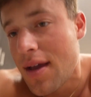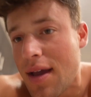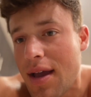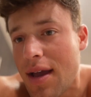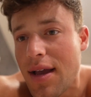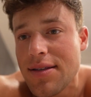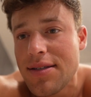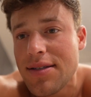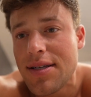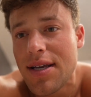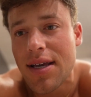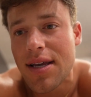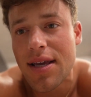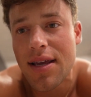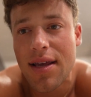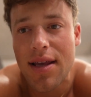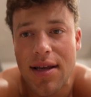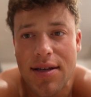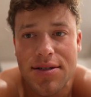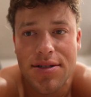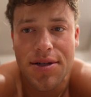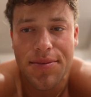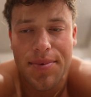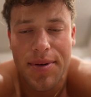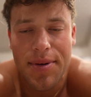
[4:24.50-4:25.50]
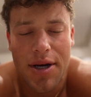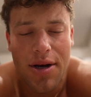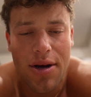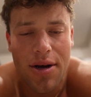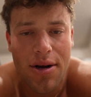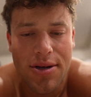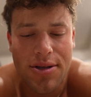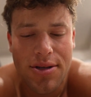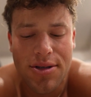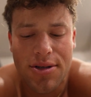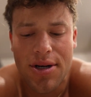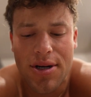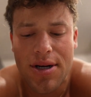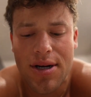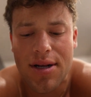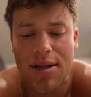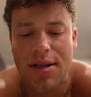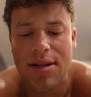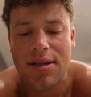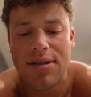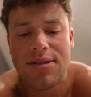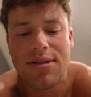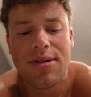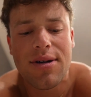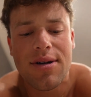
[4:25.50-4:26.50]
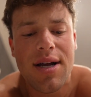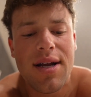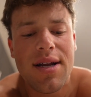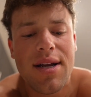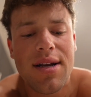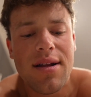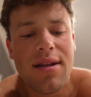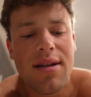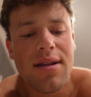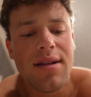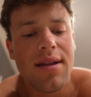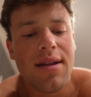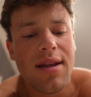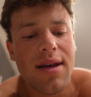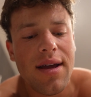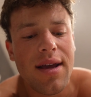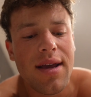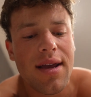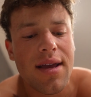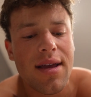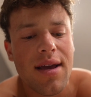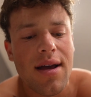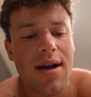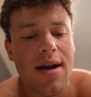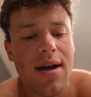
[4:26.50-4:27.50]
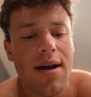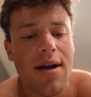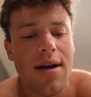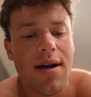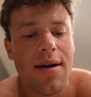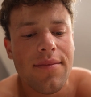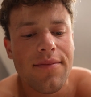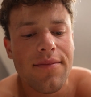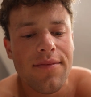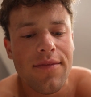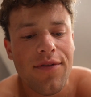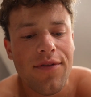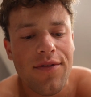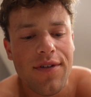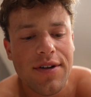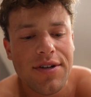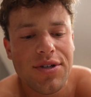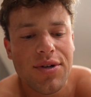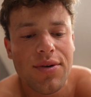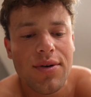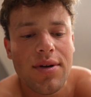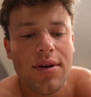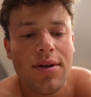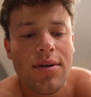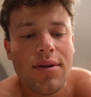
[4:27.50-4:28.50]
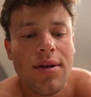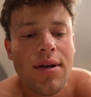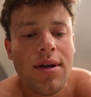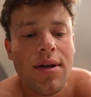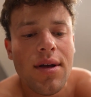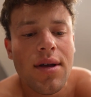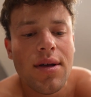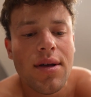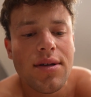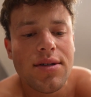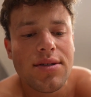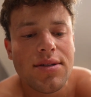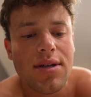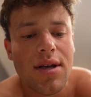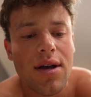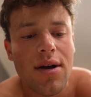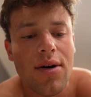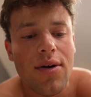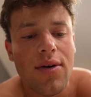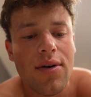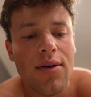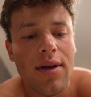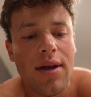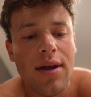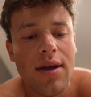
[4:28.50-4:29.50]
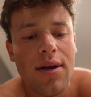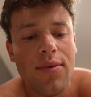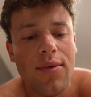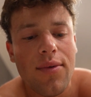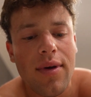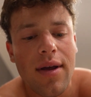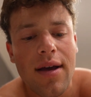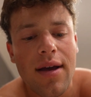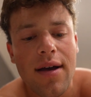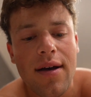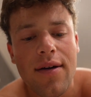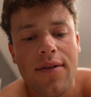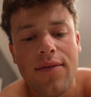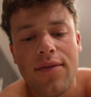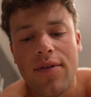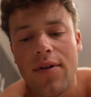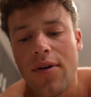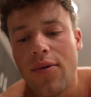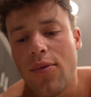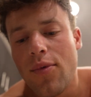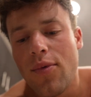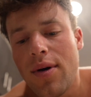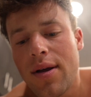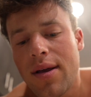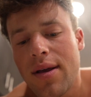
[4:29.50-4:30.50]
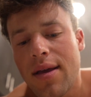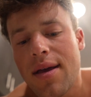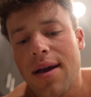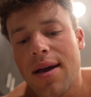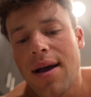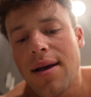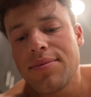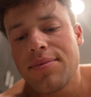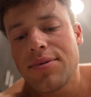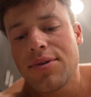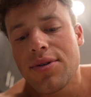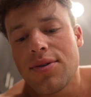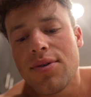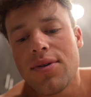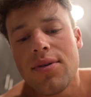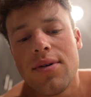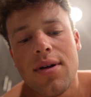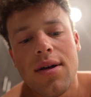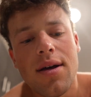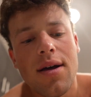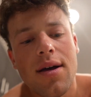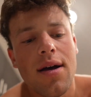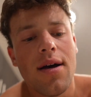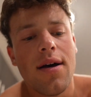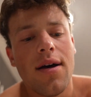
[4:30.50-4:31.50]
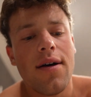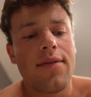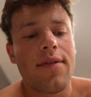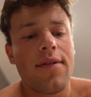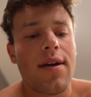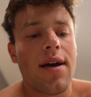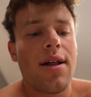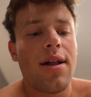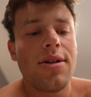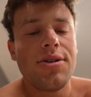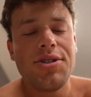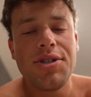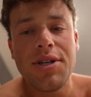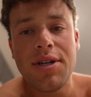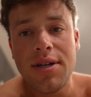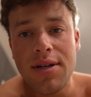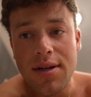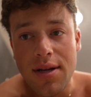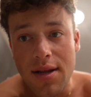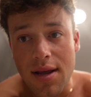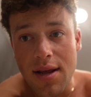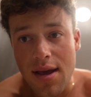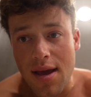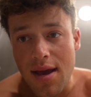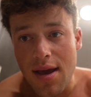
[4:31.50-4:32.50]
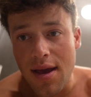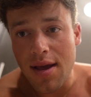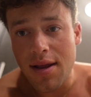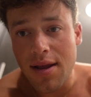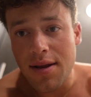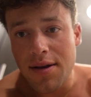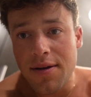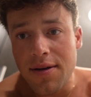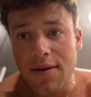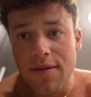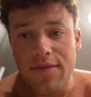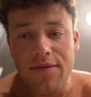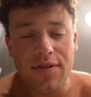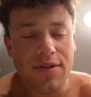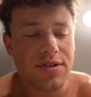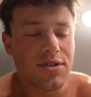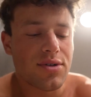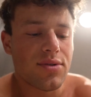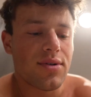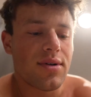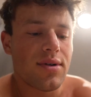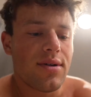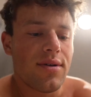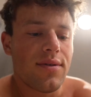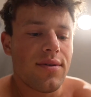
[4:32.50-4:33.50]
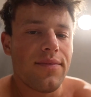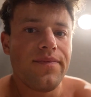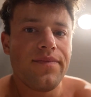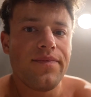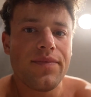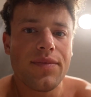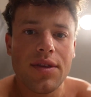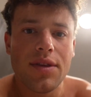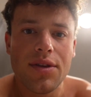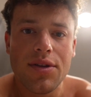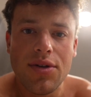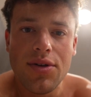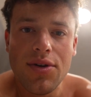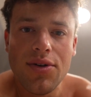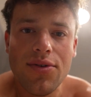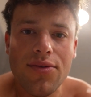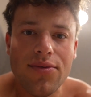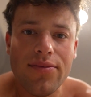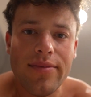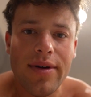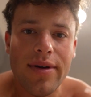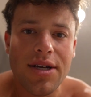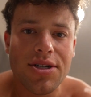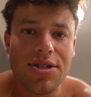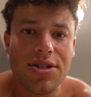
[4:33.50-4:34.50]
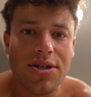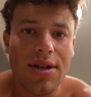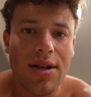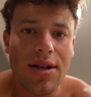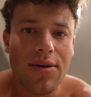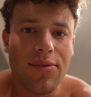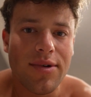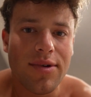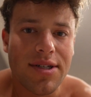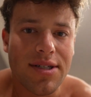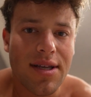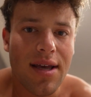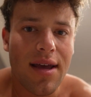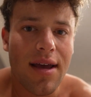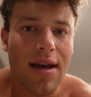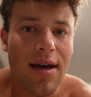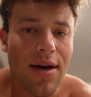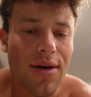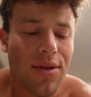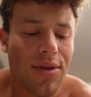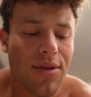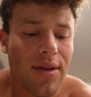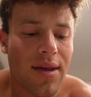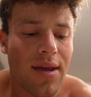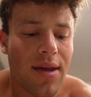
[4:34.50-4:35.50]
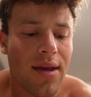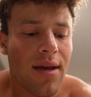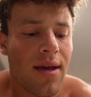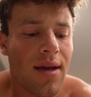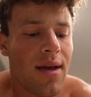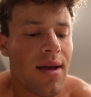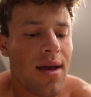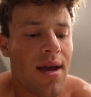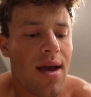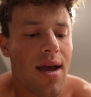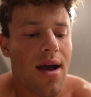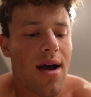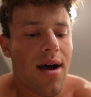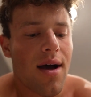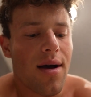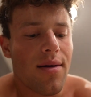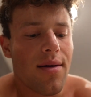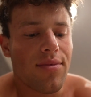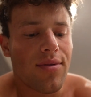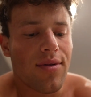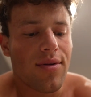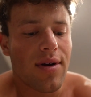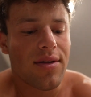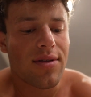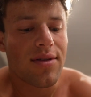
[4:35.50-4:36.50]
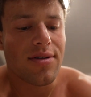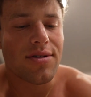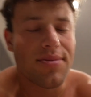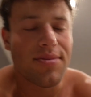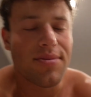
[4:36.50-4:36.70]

and taking a superior triglyceride like fish oil. So here we have 1 capsule of collagen and fish oil to make sure that we stay healthy throughout this